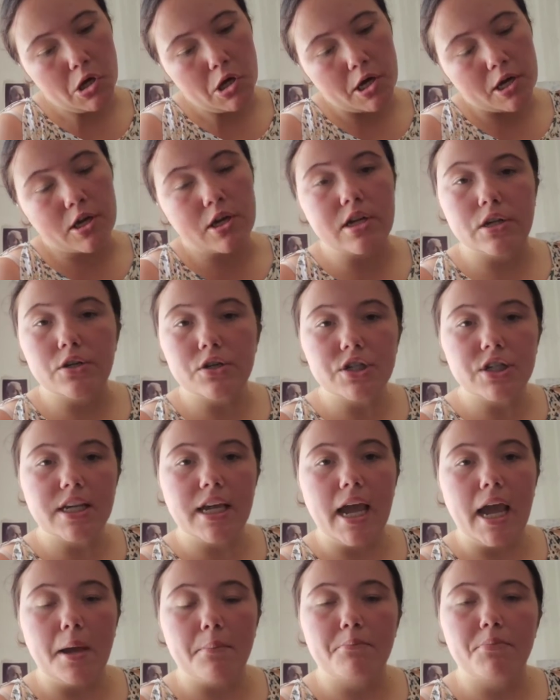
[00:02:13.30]
Usually
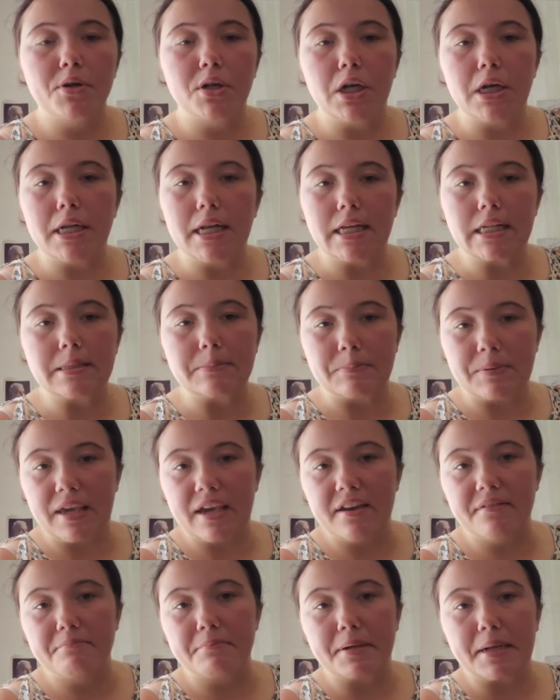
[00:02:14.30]
I put an
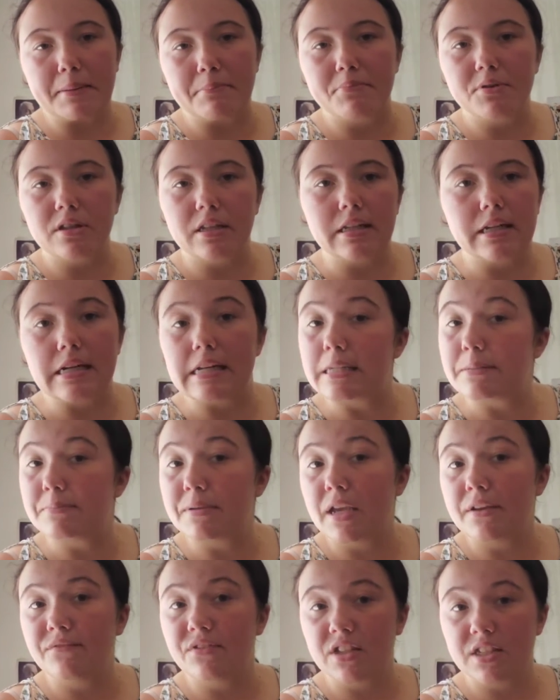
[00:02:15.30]
SPF, but I put an
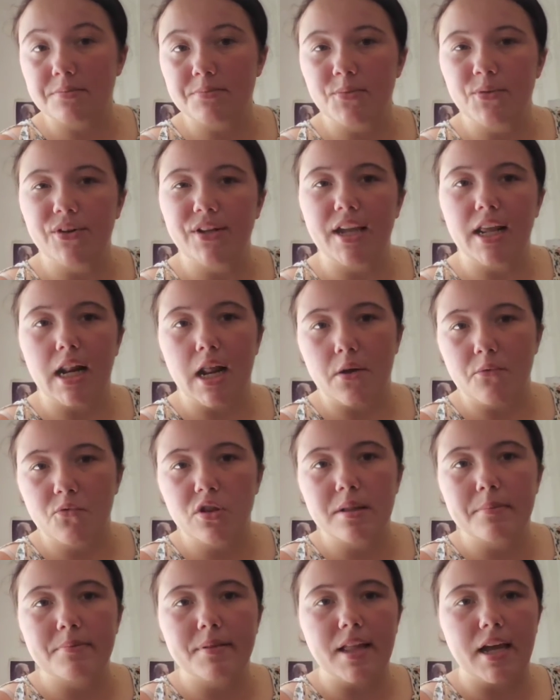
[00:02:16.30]
SPF this morning and I will
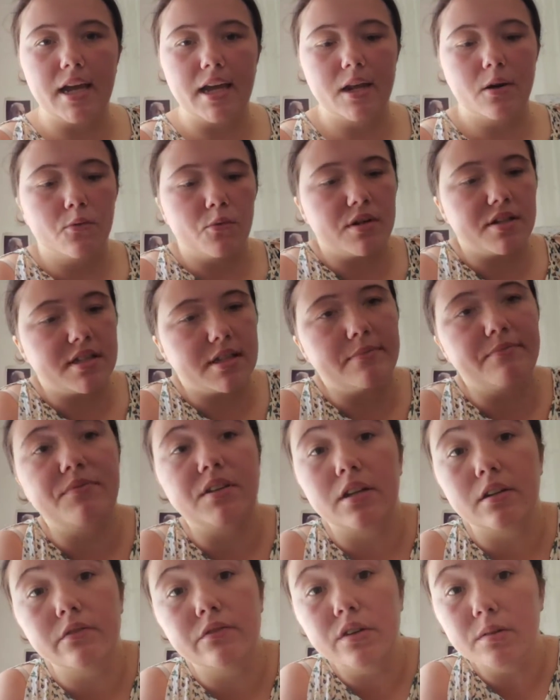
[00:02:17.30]
apply it once I'm
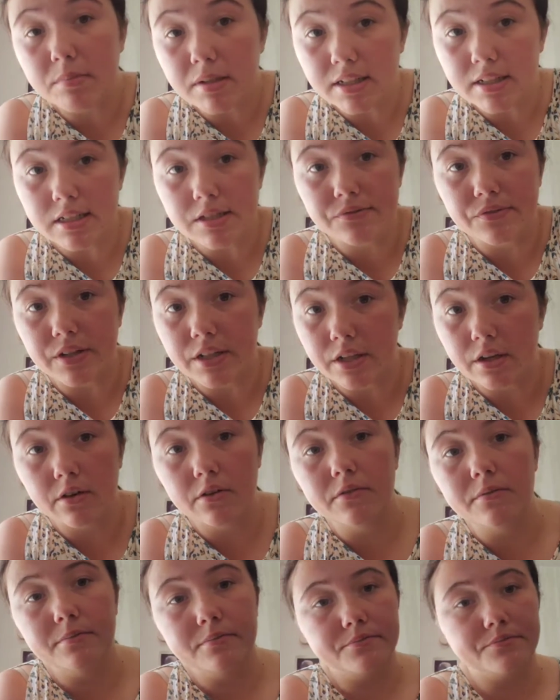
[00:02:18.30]
done filming this
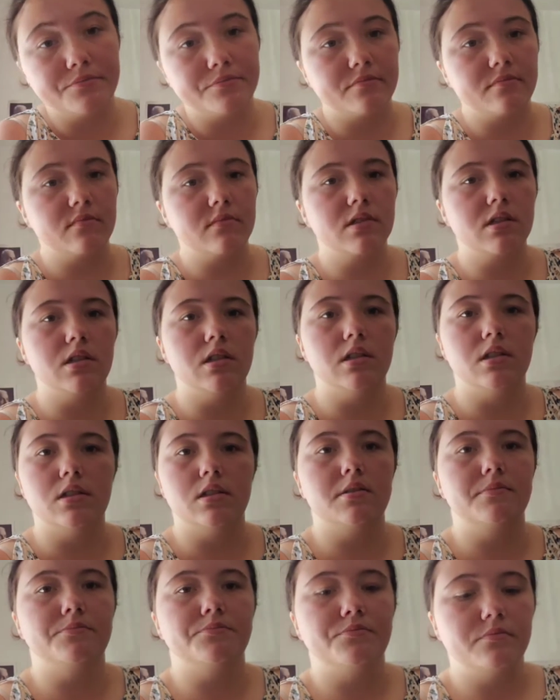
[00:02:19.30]
video because
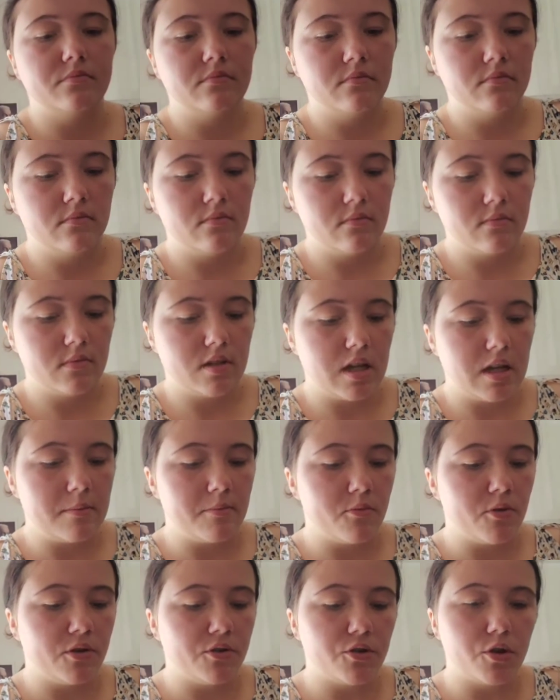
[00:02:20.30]
I'm
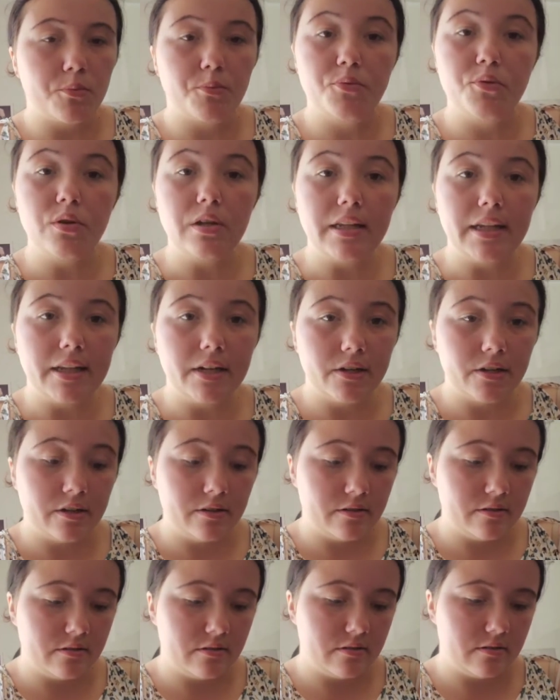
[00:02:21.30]
going to the pool later.
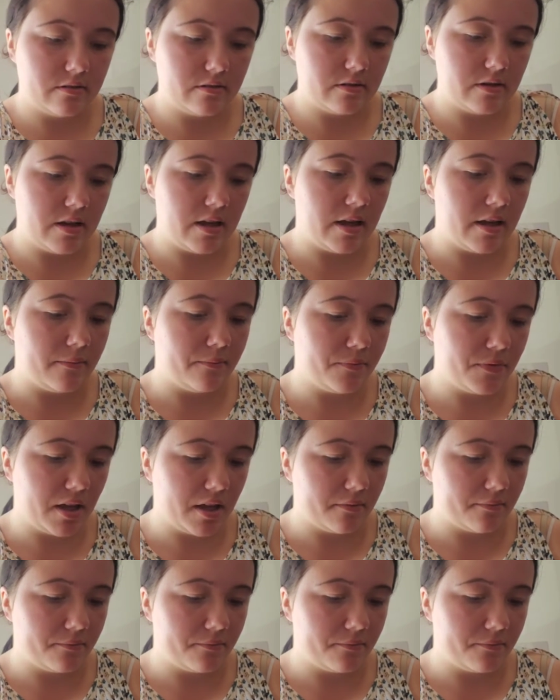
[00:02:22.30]
And yeah,